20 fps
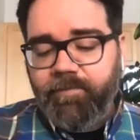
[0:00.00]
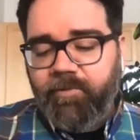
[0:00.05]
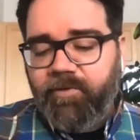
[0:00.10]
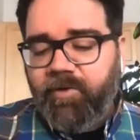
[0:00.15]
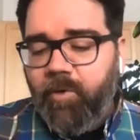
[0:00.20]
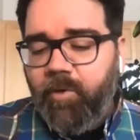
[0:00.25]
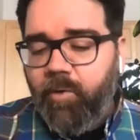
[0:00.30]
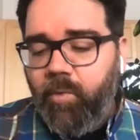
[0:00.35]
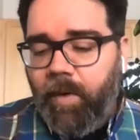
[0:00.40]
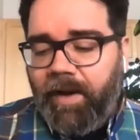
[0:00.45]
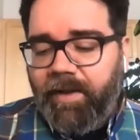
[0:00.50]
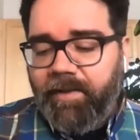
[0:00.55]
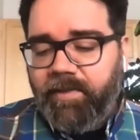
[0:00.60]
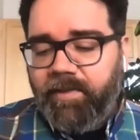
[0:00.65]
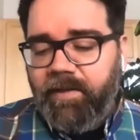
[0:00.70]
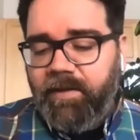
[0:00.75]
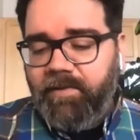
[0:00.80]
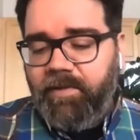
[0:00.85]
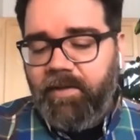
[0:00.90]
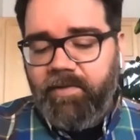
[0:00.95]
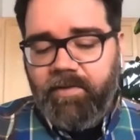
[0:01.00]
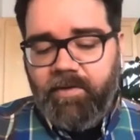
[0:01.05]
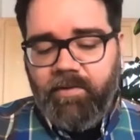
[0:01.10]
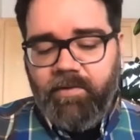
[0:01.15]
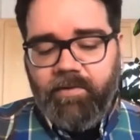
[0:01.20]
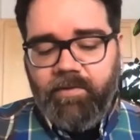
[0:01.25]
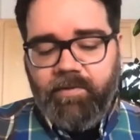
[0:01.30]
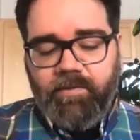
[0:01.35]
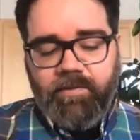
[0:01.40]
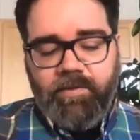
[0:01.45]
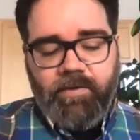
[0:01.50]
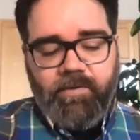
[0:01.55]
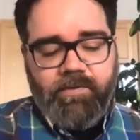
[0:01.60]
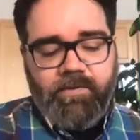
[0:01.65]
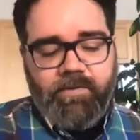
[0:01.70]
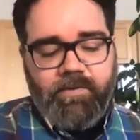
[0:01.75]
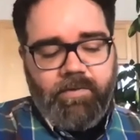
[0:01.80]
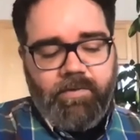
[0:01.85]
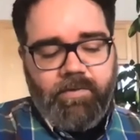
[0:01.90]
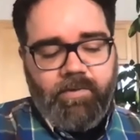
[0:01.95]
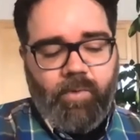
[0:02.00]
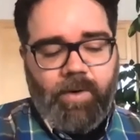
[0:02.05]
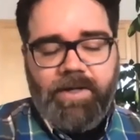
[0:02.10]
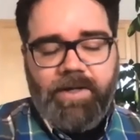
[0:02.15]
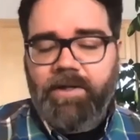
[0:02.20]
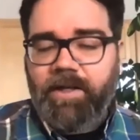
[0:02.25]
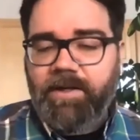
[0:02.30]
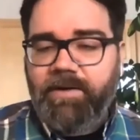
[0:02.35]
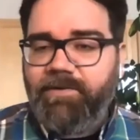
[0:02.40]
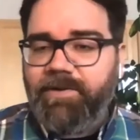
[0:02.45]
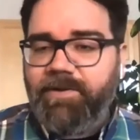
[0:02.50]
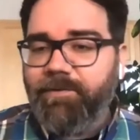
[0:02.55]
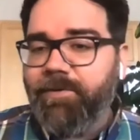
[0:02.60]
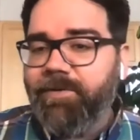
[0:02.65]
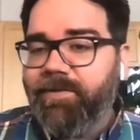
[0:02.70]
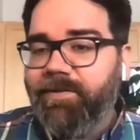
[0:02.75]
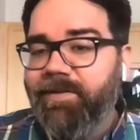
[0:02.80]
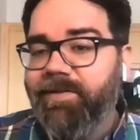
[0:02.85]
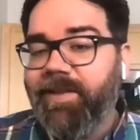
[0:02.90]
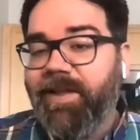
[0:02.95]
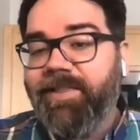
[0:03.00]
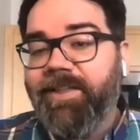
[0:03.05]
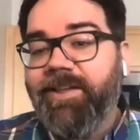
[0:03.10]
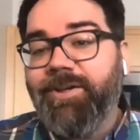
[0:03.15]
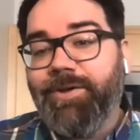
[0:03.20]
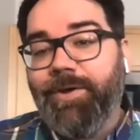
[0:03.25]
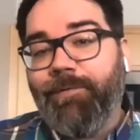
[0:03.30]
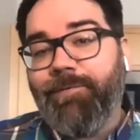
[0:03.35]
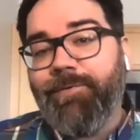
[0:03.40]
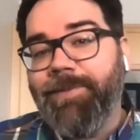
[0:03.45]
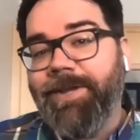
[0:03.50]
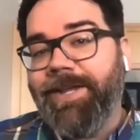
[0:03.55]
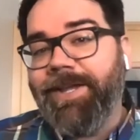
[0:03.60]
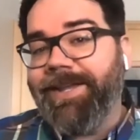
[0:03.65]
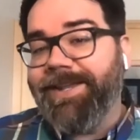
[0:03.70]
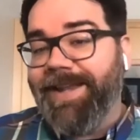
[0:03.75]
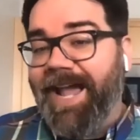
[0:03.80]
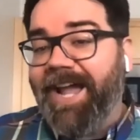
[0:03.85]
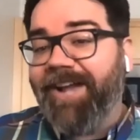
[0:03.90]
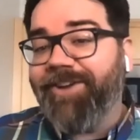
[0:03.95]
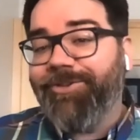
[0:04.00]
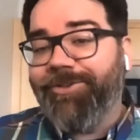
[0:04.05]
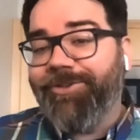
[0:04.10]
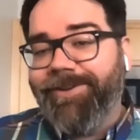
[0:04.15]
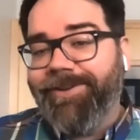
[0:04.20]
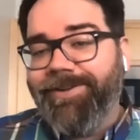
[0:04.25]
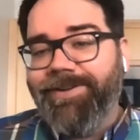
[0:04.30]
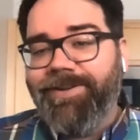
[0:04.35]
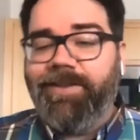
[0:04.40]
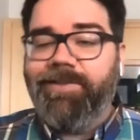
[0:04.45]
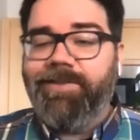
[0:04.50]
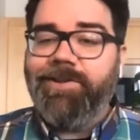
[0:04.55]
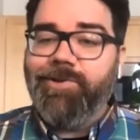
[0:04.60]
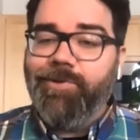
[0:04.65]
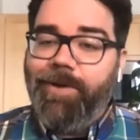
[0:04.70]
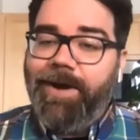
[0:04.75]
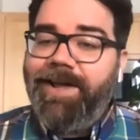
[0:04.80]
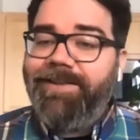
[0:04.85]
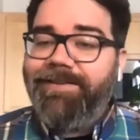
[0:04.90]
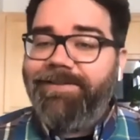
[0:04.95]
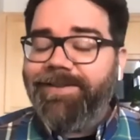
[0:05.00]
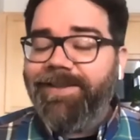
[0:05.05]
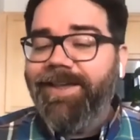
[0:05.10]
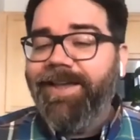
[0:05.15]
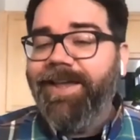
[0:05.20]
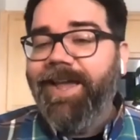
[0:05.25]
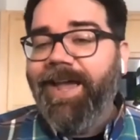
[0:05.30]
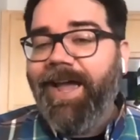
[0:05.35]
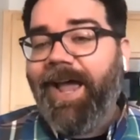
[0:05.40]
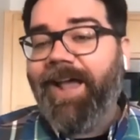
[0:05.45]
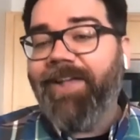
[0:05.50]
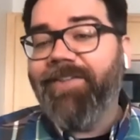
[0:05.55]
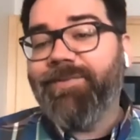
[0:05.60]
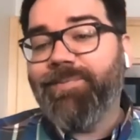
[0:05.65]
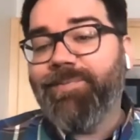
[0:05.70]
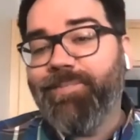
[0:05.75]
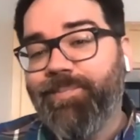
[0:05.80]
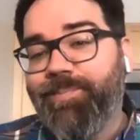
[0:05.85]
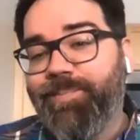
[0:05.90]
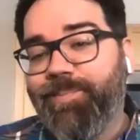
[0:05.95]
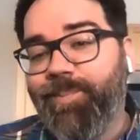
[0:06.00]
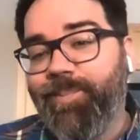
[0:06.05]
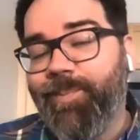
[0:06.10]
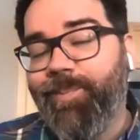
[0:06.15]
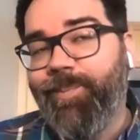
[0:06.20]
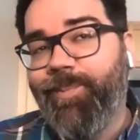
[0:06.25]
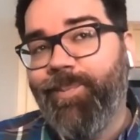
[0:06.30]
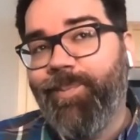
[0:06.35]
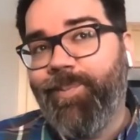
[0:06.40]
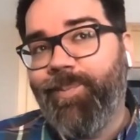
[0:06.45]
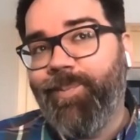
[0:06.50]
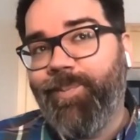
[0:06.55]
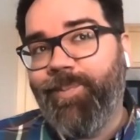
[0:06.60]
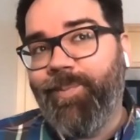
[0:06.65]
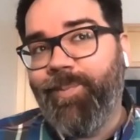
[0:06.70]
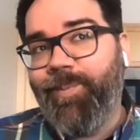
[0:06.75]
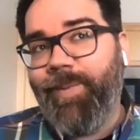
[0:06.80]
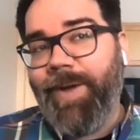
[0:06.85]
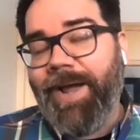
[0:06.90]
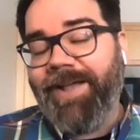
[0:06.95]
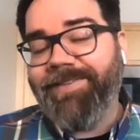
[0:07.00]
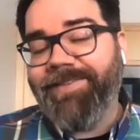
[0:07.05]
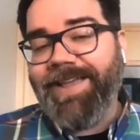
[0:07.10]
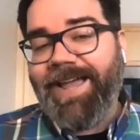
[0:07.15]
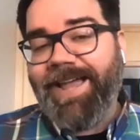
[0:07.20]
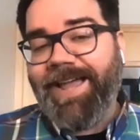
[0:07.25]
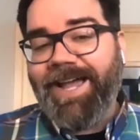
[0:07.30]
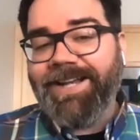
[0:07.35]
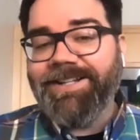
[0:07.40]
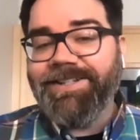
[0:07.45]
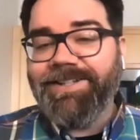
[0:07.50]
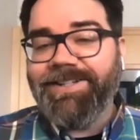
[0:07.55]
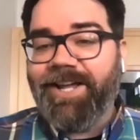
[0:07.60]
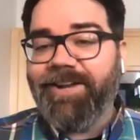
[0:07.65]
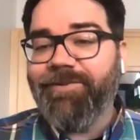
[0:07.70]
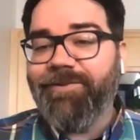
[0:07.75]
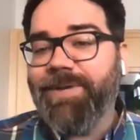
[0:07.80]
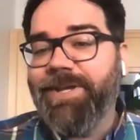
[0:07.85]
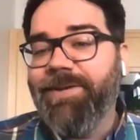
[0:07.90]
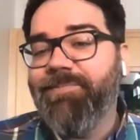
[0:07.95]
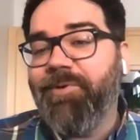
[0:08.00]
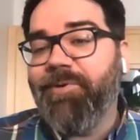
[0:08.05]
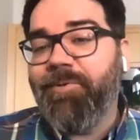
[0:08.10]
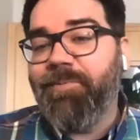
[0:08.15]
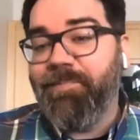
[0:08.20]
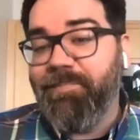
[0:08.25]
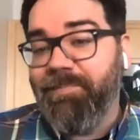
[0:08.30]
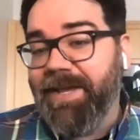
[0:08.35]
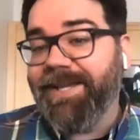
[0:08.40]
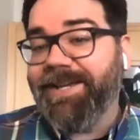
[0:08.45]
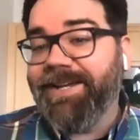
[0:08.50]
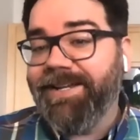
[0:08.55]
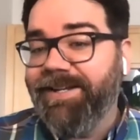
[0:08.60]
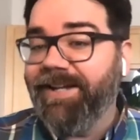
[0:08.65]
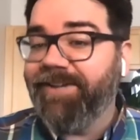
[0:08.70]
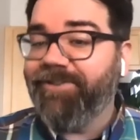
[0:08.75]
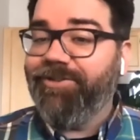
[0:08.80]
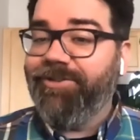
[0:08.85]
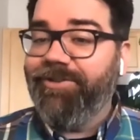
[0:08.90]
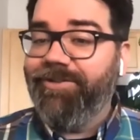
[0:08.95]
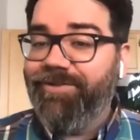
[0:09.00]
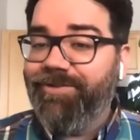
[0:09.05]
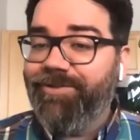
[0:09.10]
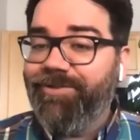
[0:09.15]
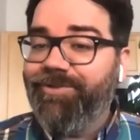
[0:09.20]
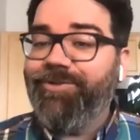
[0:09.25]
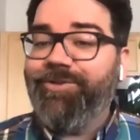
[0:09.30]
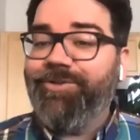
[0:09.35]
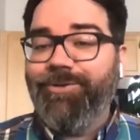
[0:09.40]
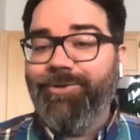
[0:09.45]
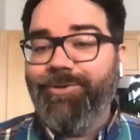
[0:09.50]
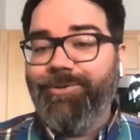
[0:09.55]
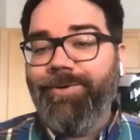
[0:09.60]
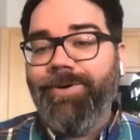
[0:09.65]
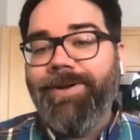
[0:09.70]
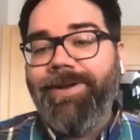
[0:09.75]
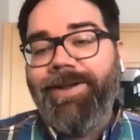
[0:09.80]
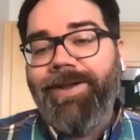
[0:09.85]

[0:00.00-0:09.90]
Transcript: So I think that there's quite a lot of differences. I think government inaction in the U.S. has had a lot of people make connections to